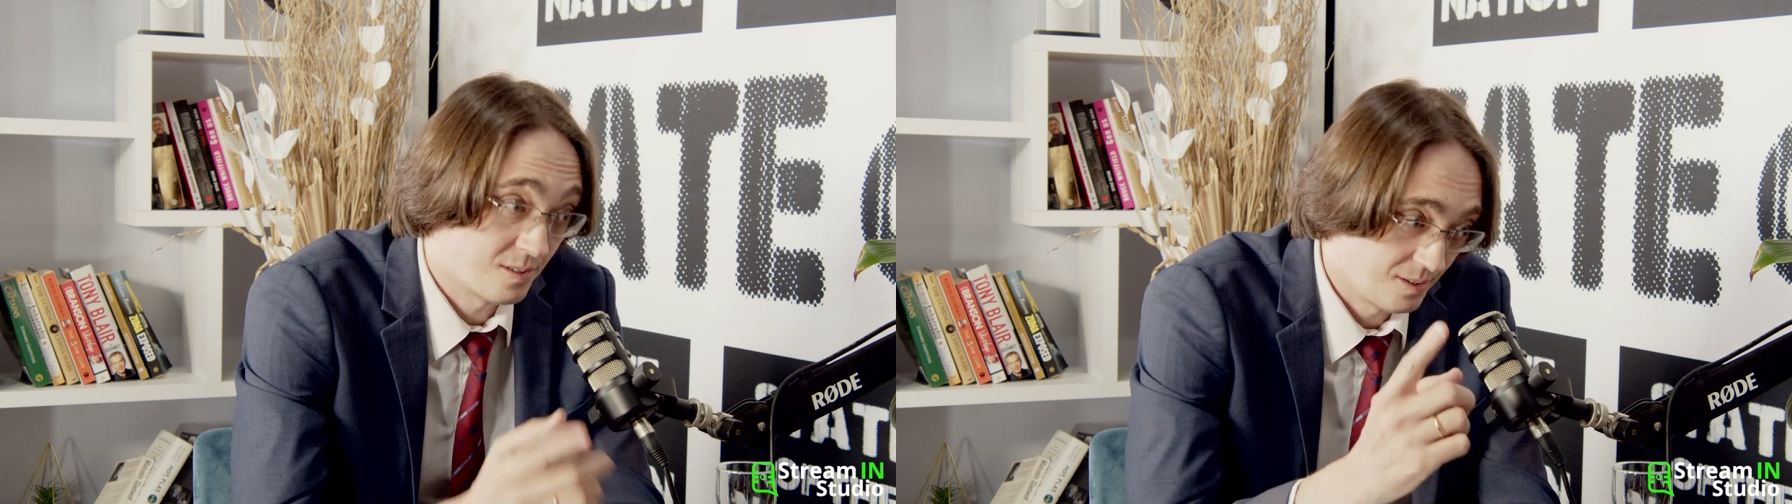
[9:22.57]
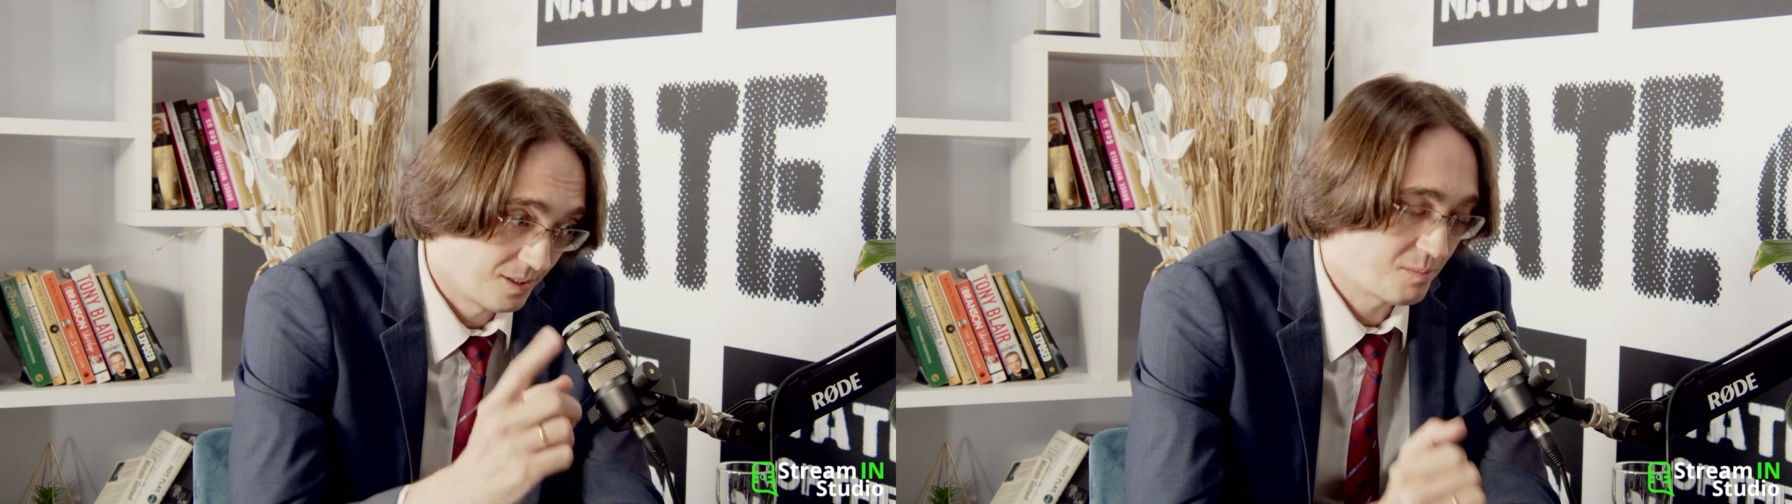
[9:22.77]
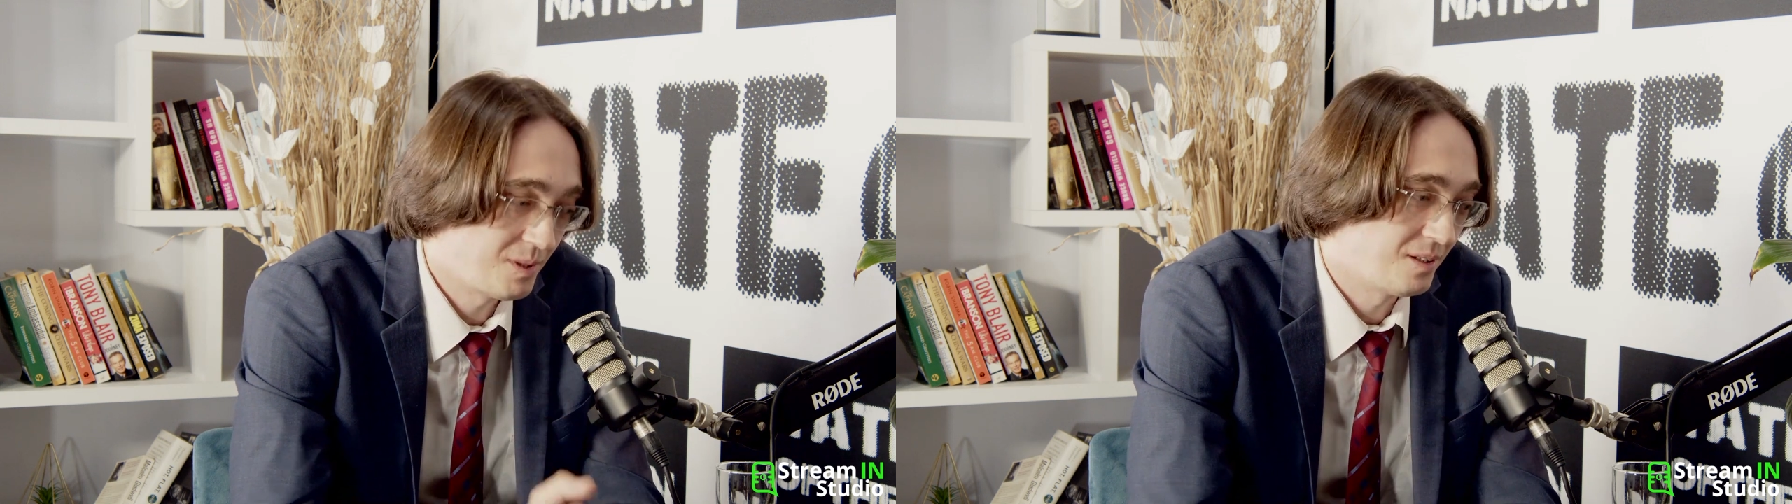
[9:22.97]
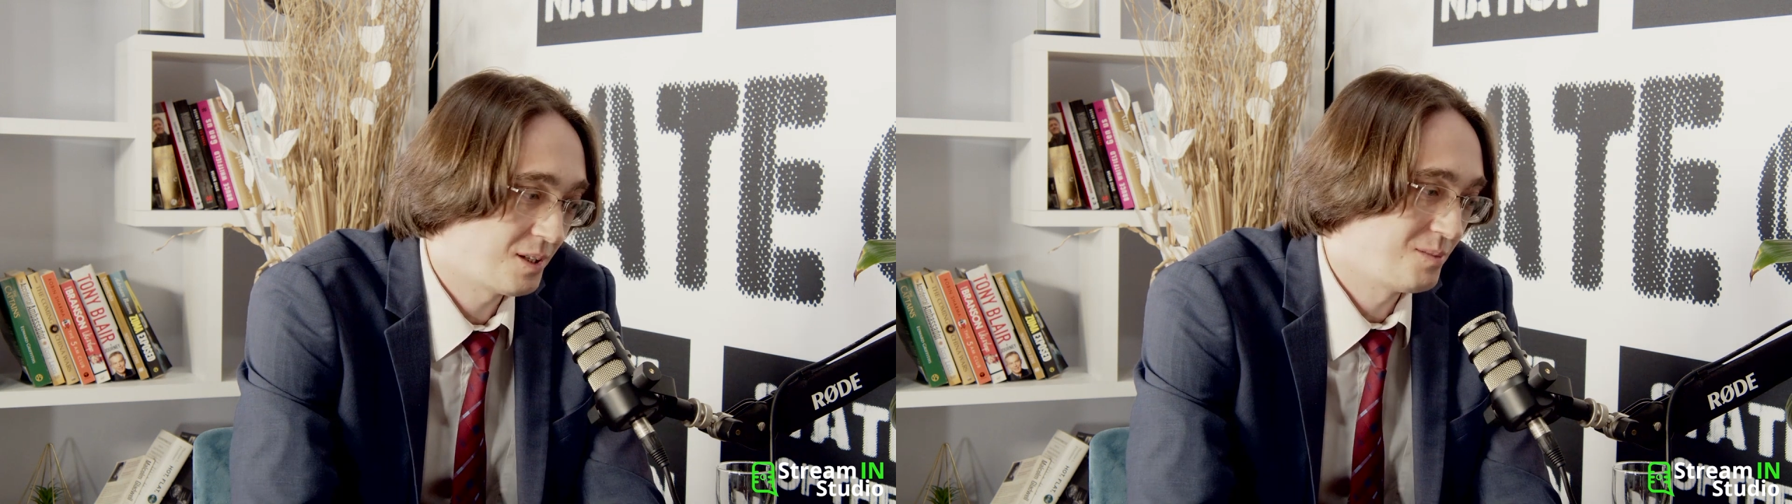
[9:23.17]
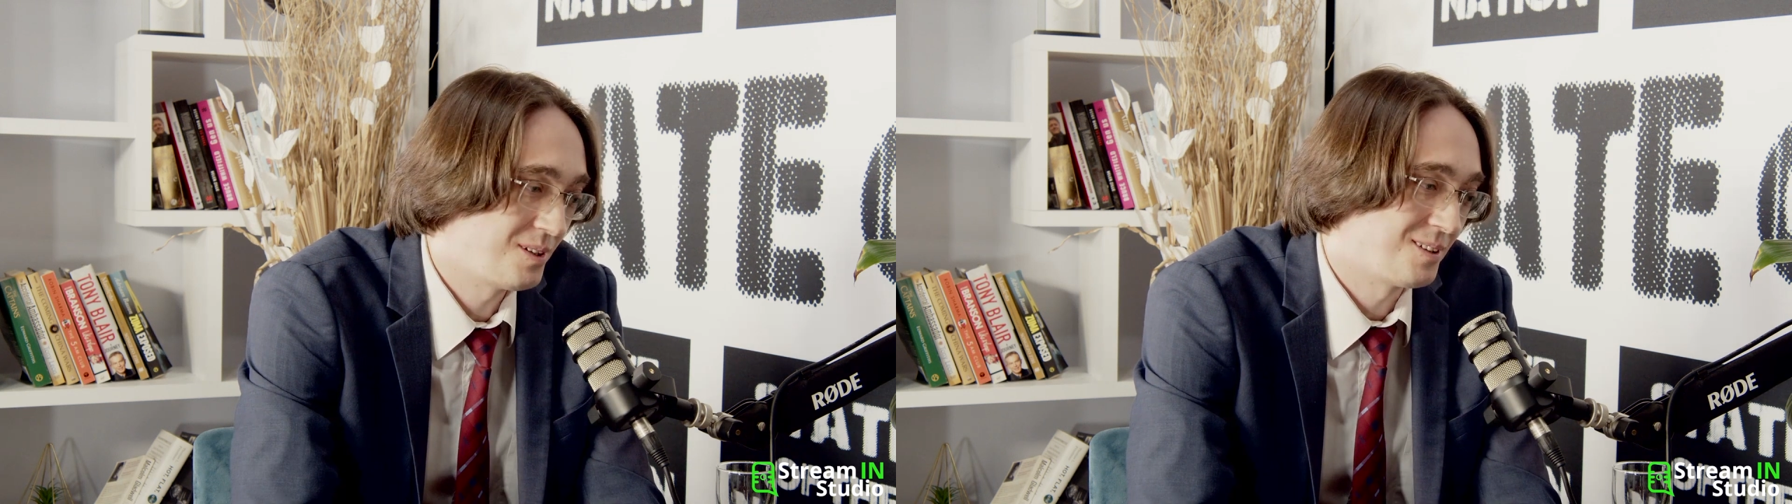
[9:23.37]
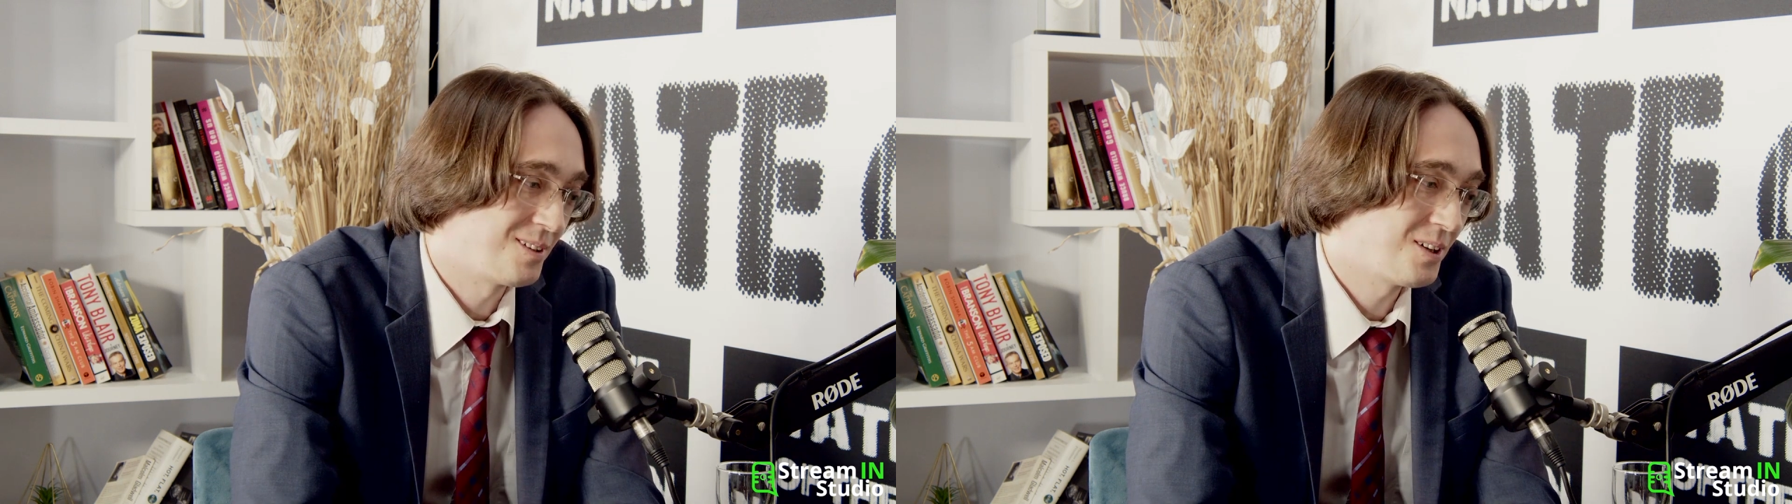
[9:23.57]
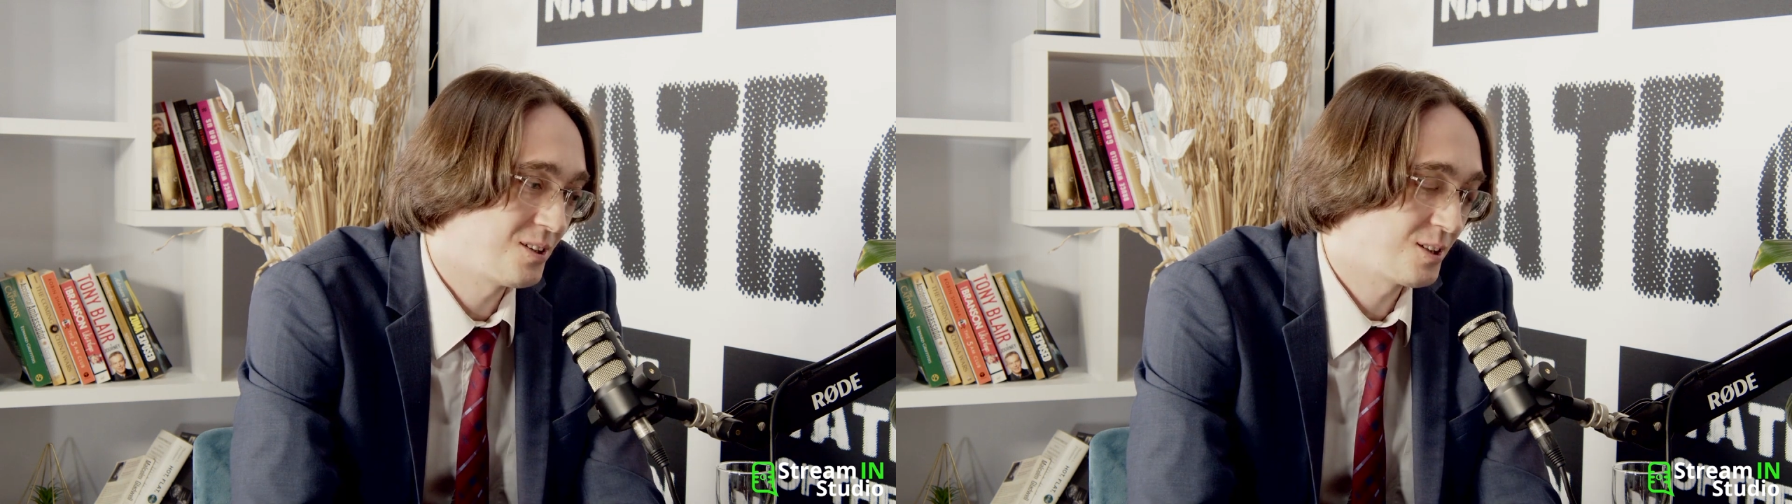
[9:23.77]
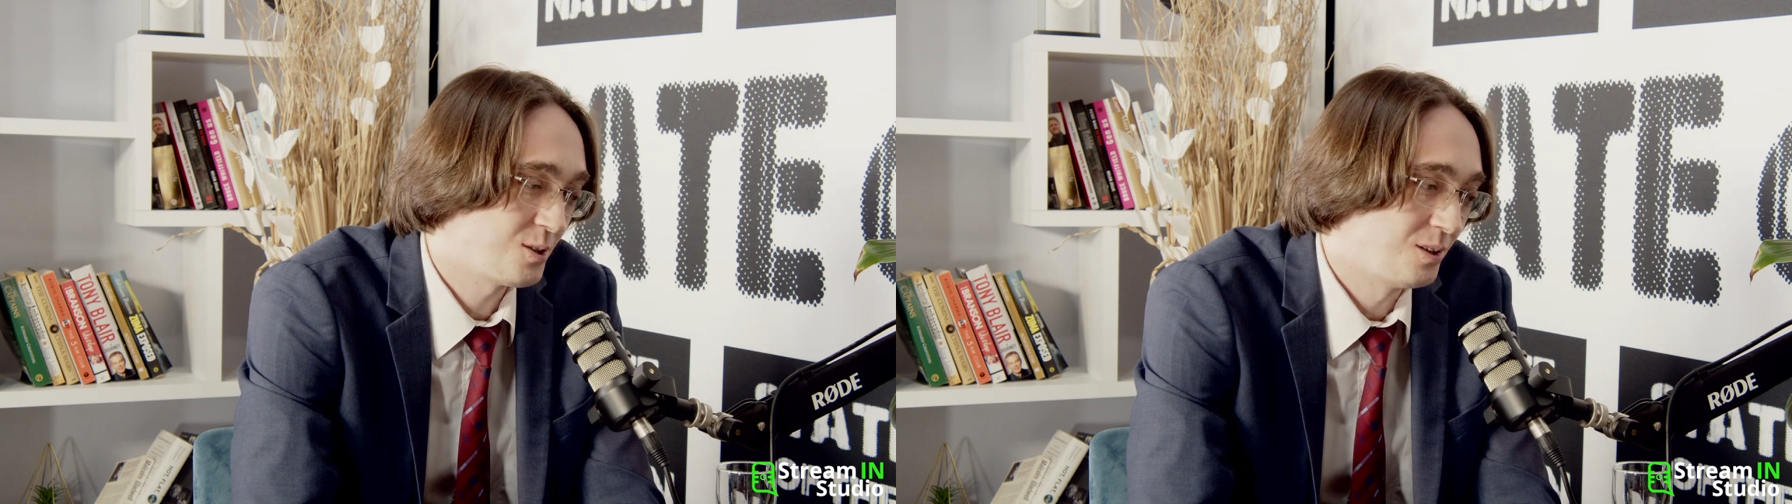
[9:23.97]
Let me correct